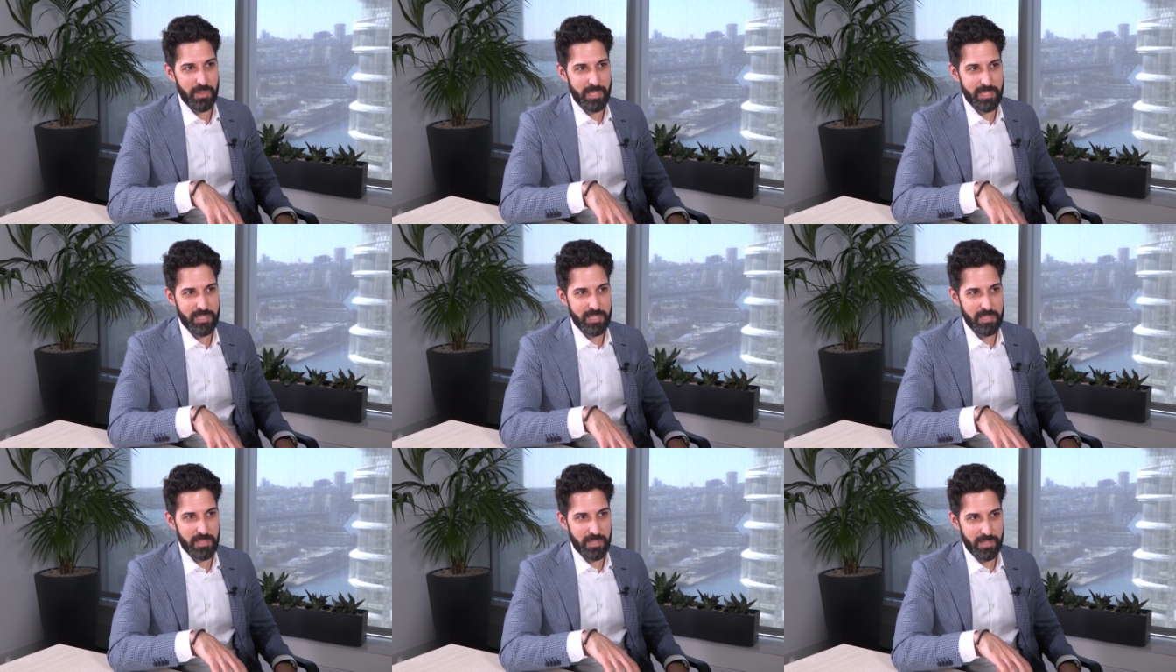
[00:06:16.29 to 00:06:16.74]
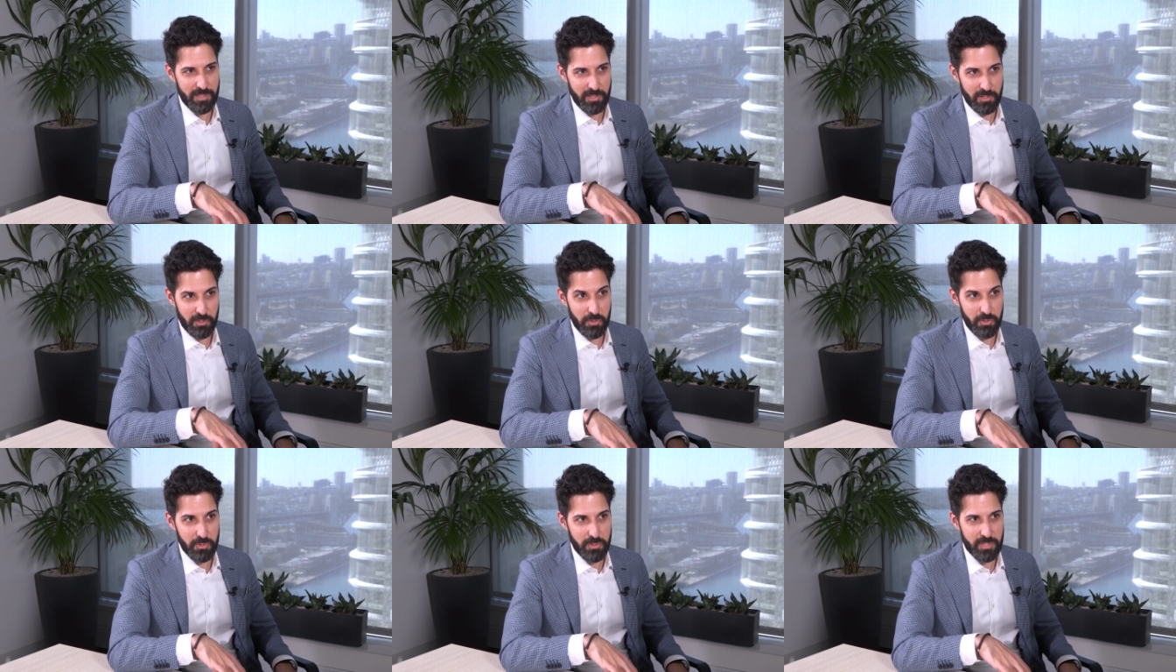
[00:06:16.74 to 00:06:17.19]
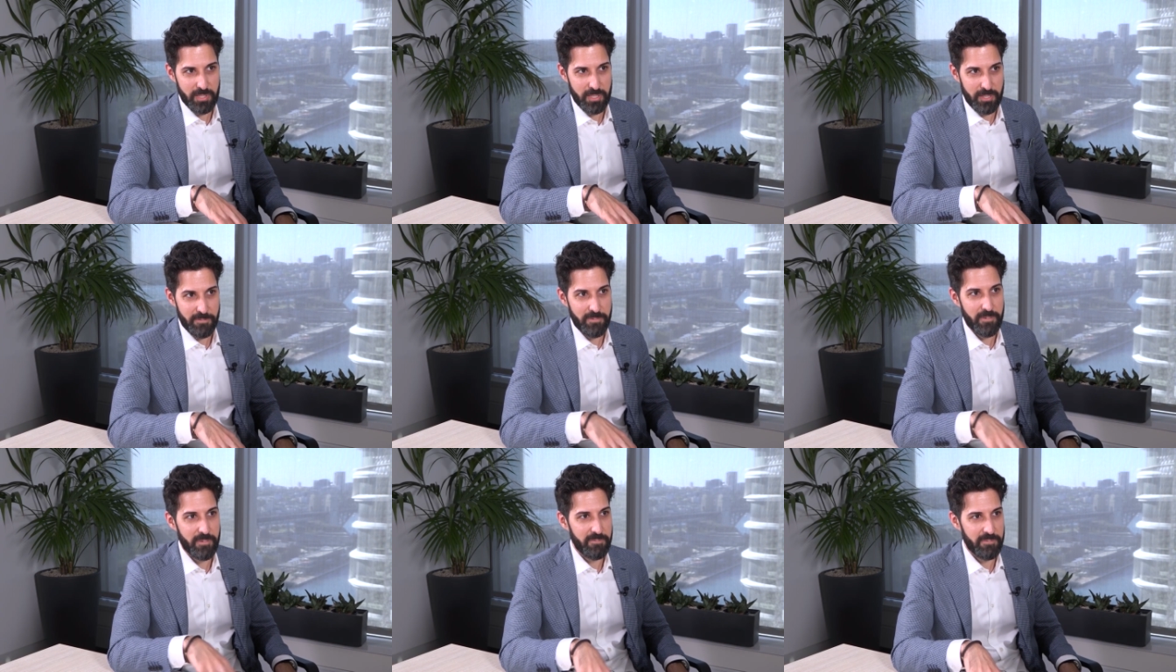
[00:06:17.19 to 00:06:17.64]
let's use
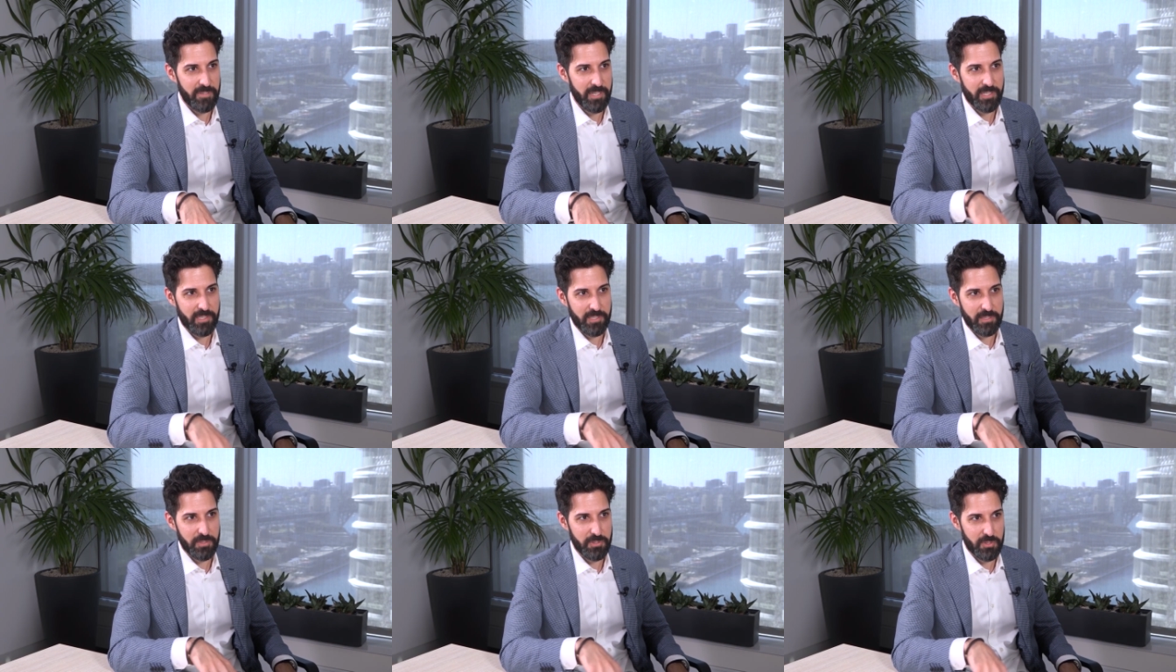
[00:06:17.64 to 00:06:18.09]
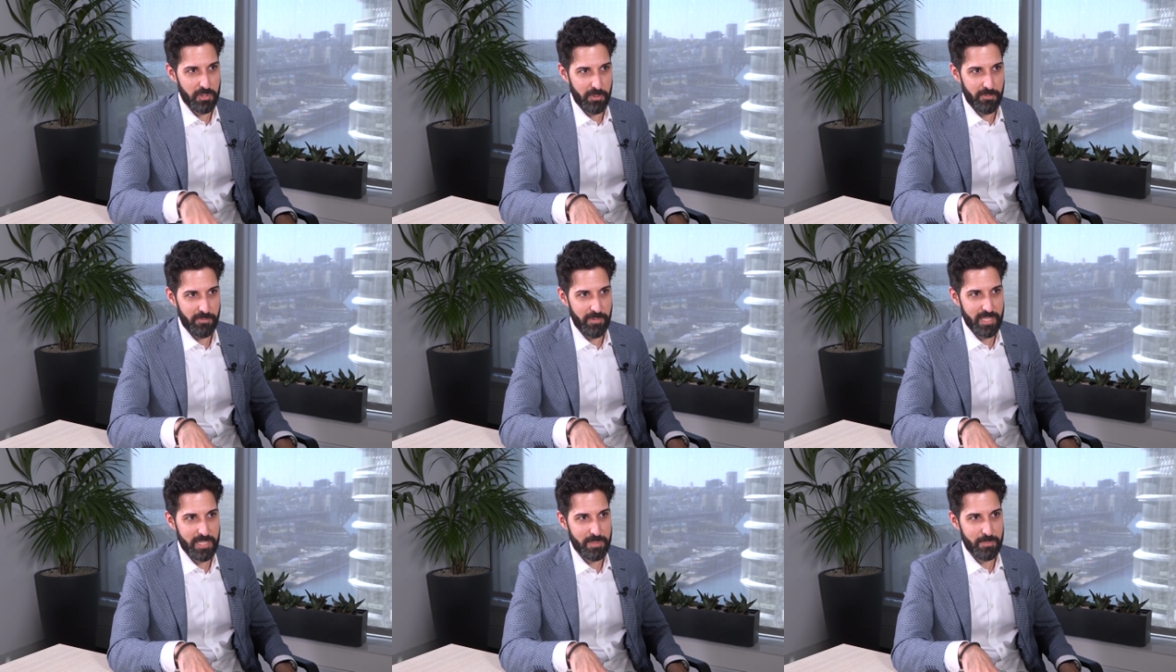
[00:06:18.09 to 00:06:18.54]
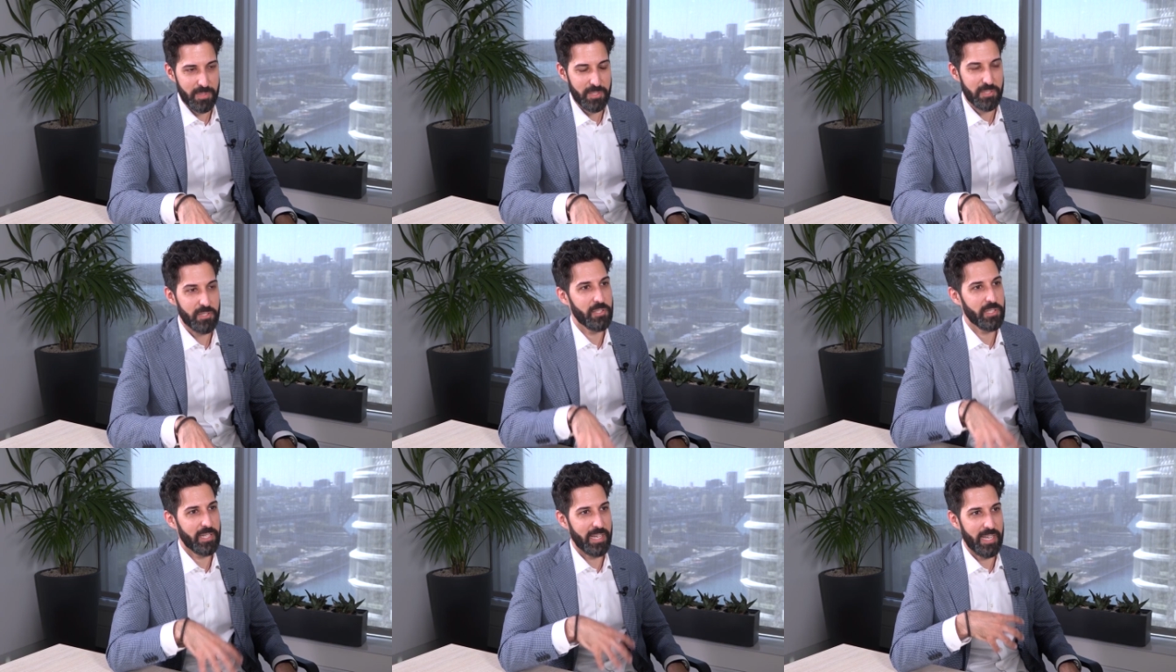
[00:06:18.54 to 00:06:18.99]
different vehicles or
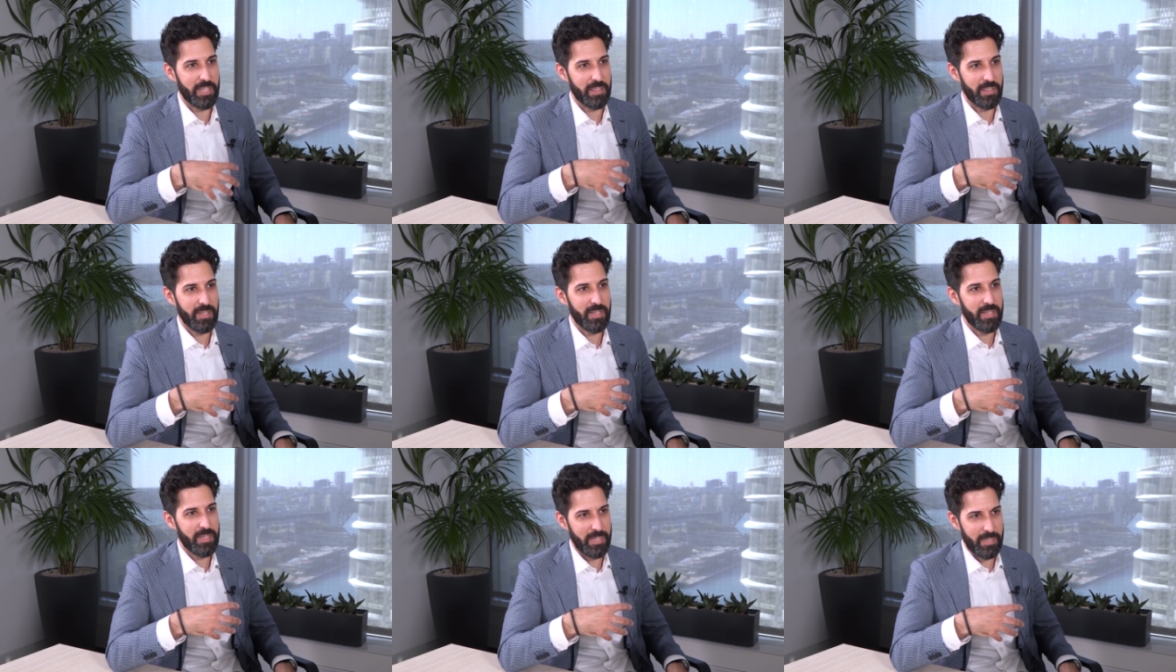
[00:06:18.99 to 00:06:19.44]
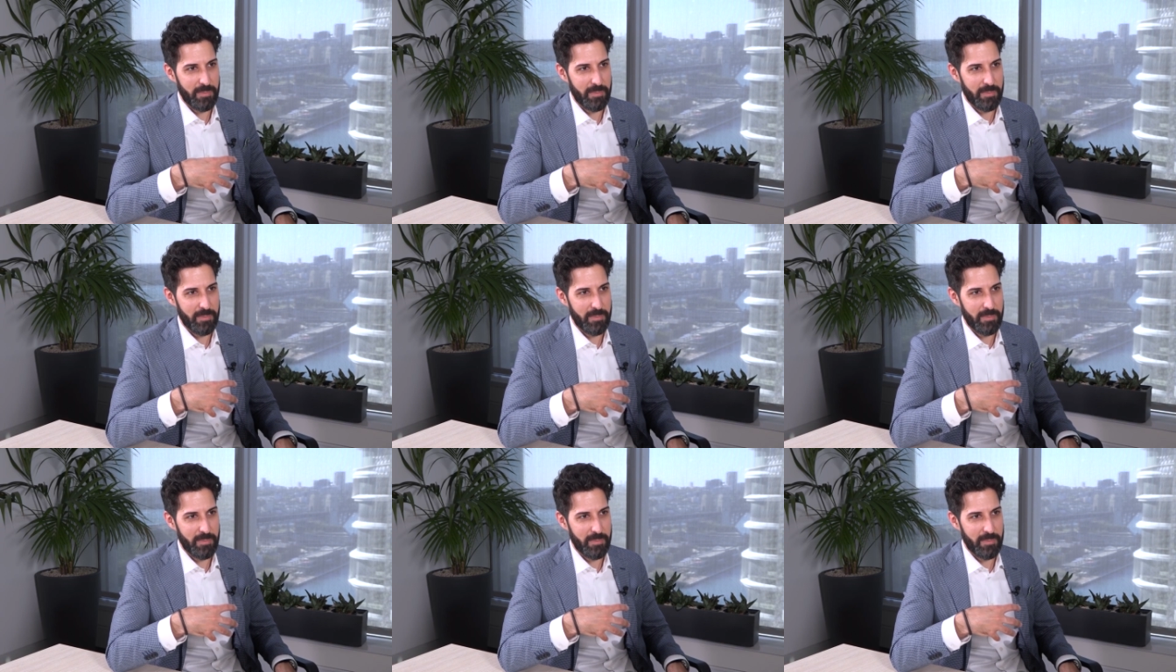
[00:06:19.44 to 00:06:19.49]
investments to get